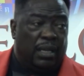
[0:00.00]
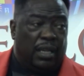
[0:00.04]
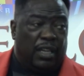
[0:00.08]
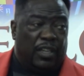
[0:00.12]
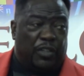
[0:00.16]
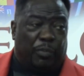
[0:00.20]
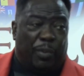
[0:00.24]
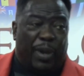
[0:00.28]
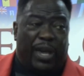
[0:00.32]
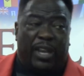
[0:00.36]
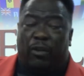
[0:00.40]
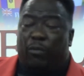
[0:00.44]
in
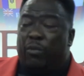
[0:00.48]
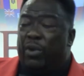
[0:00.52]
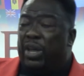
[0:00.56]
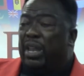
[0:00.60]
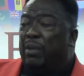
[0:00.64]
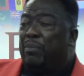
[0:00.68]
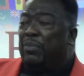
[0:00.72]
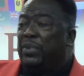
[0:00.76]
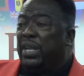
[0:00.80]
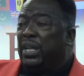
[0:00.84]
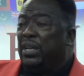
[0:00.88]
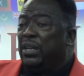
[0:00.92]
spite of what
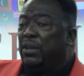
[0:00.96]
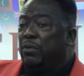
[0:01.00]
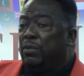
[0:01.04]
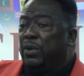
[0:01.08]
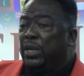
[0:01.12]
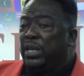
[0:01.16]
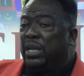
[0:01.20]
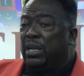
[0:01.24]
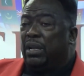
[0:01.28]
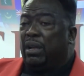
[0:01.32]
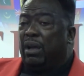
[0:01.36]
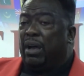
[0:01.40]
I'm dealing
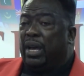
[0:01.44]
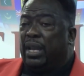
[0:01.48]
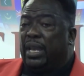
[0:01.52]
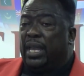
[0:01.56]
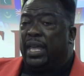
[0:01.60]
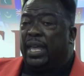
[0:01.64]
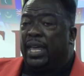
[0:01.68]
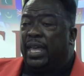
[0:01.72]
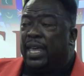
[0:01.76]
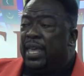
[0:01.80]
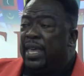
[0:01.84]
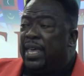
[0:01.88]
with, and God,
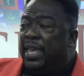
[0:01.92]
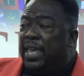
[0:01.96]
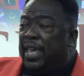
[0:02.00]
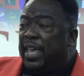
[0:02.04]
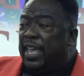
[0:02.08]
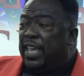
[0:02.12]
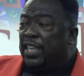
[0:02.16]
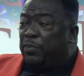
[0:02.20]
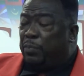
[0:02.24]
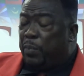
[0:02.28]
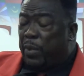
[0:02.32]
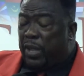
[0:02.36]

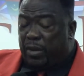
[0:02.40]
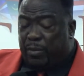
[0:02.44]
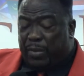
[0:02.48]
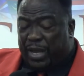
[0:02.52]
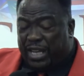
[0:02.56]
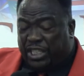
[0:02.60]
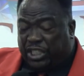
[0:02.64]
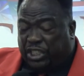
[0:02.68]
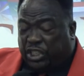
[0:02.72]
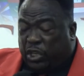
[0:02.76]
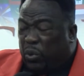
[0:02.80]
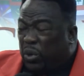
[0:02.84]
in spite of
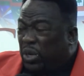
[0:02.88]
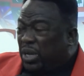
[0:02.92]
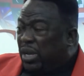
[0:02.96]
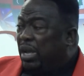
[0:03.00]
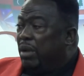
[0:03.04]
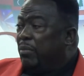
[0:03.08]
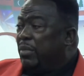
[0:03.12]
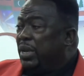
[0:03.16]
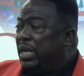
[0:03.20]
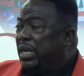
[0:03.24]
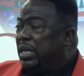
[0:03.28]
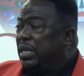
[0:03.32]
my
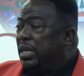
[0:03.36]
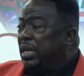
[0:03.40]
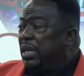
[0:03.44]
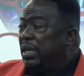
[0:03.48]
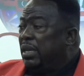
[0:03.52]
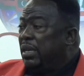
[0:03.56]
shortcoming.